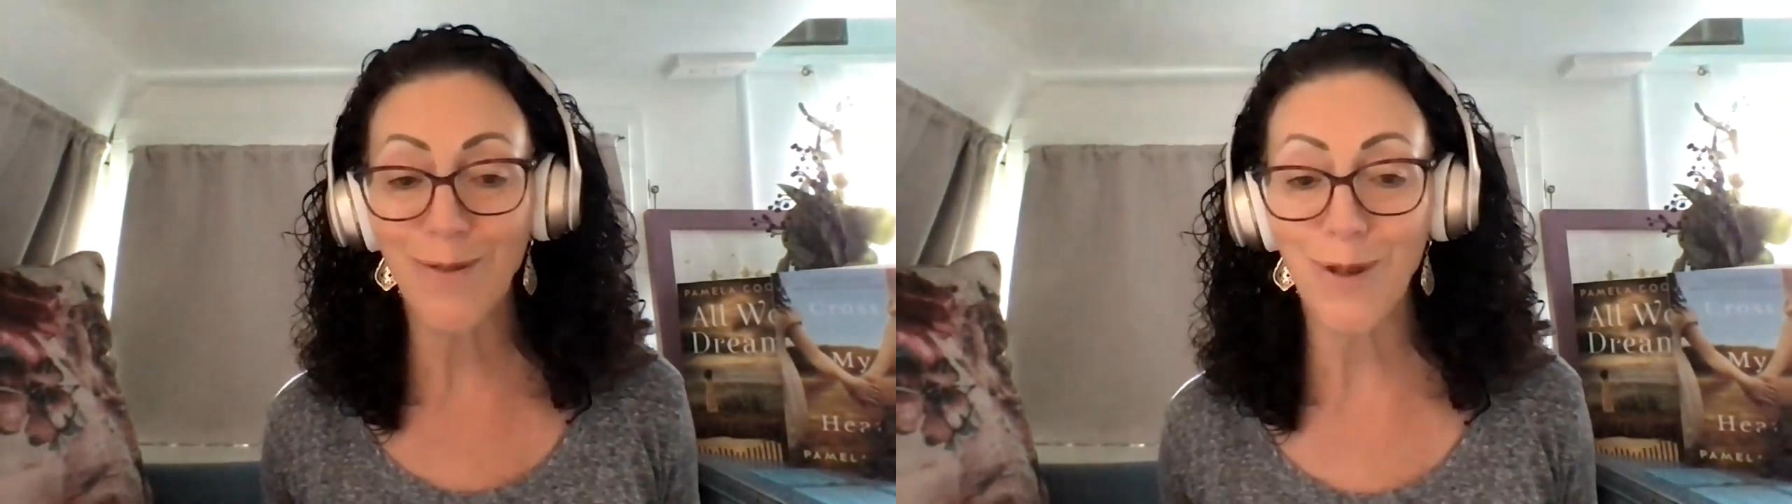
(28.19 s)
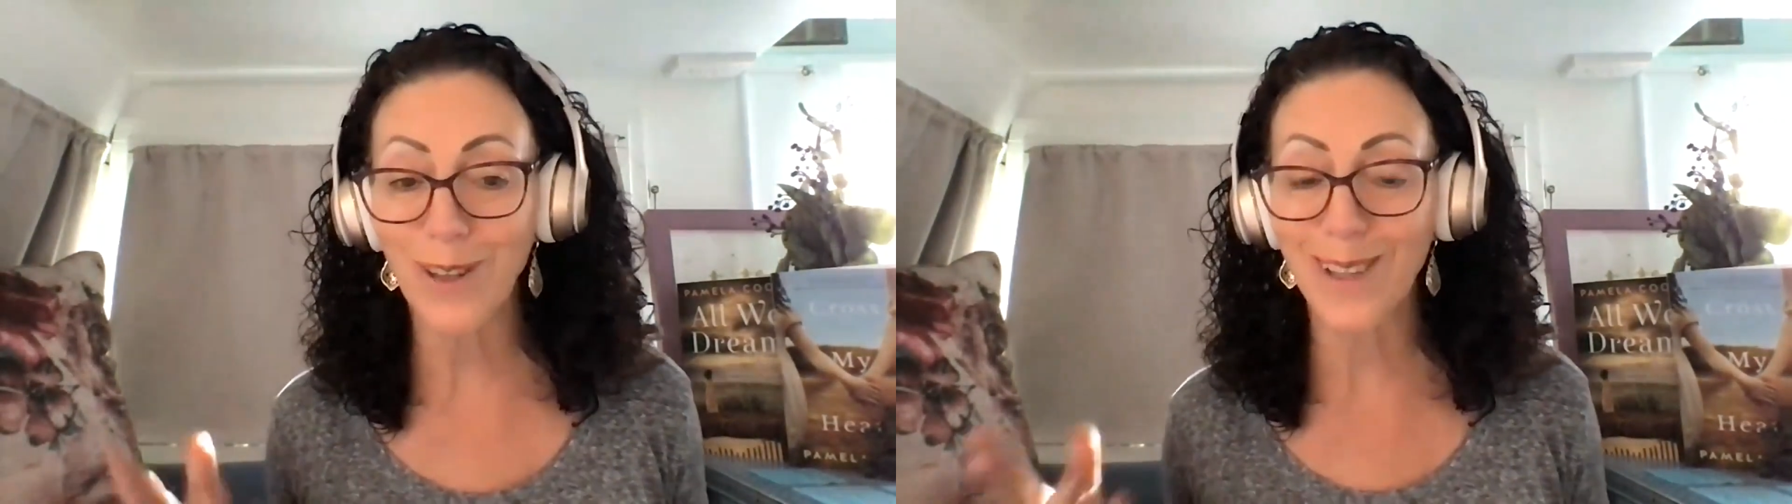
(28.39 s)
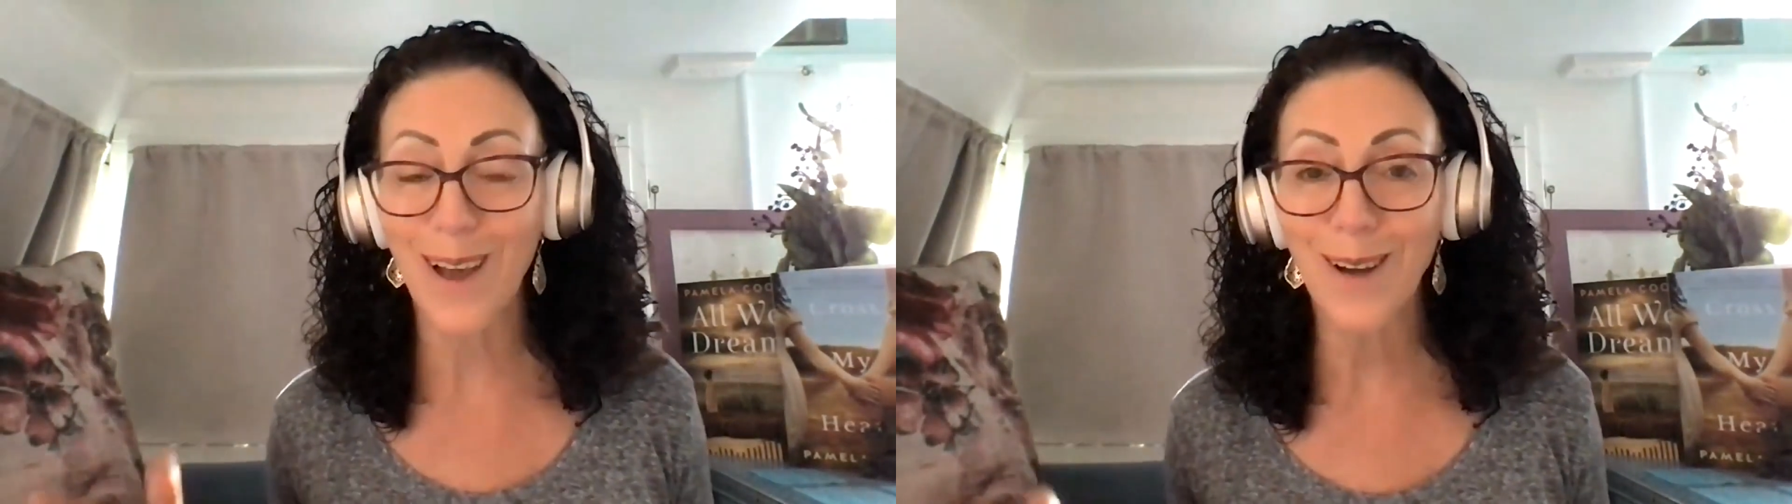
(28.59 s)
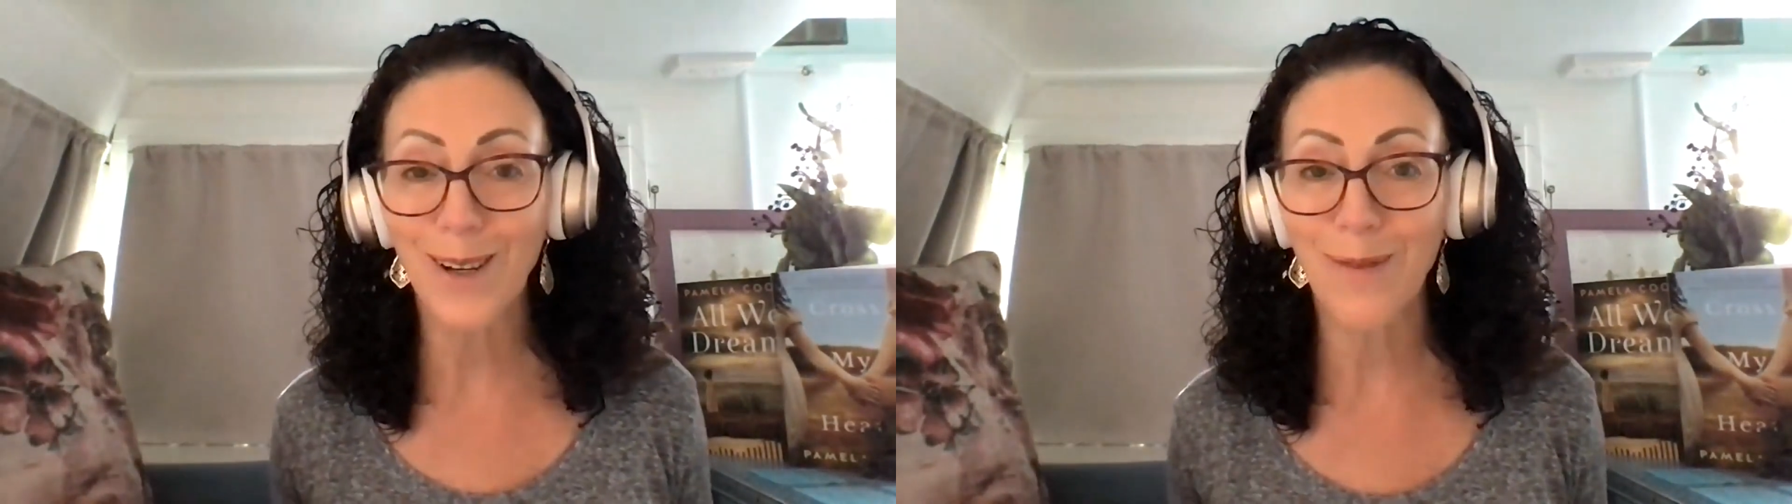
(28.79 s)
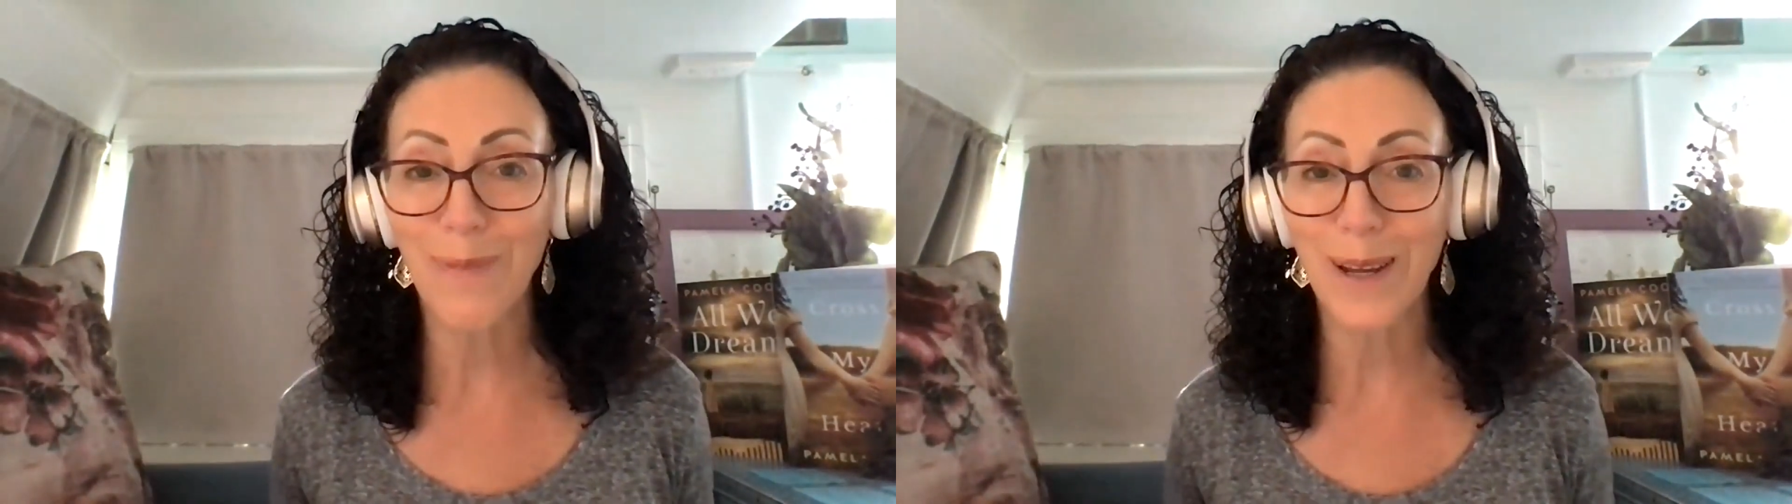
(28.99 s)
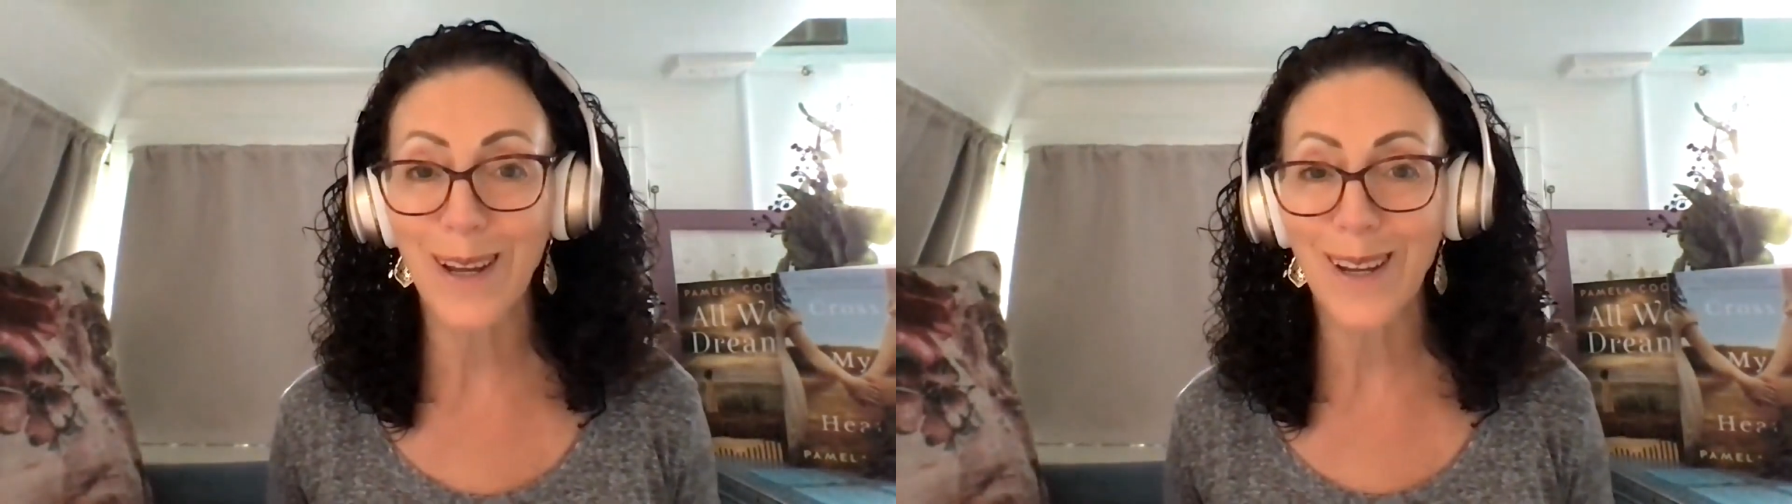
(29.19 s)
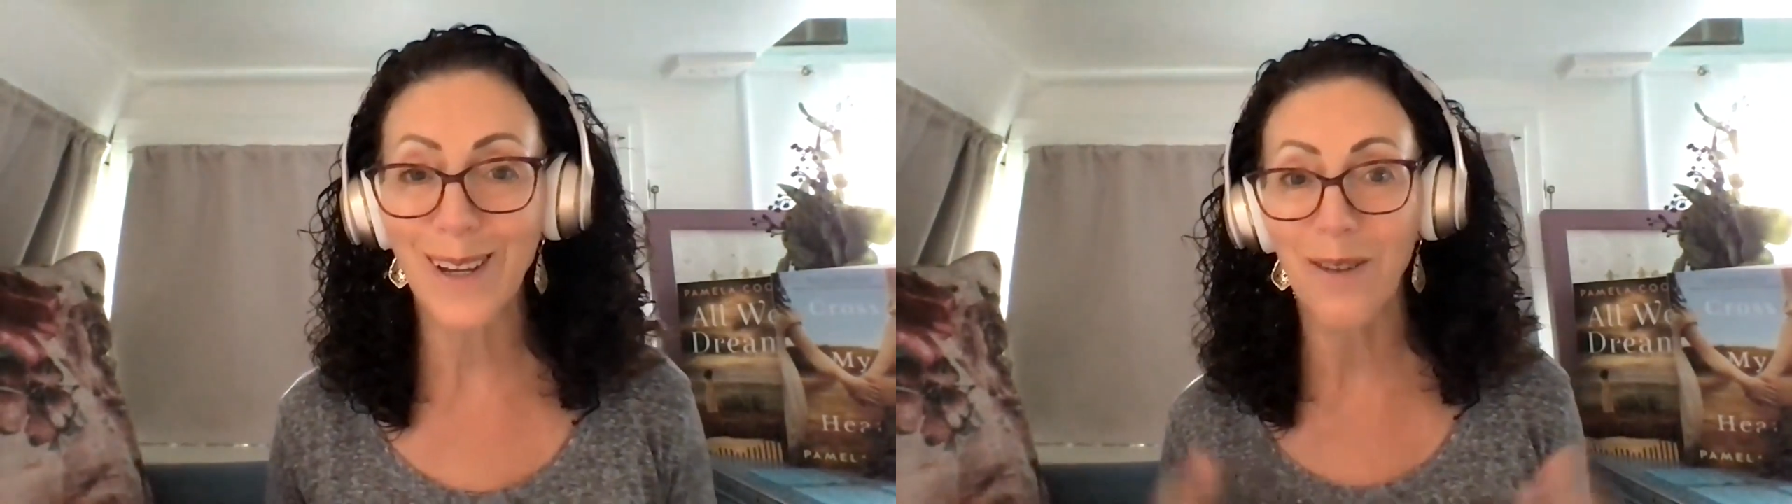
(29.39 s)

what it's like to be a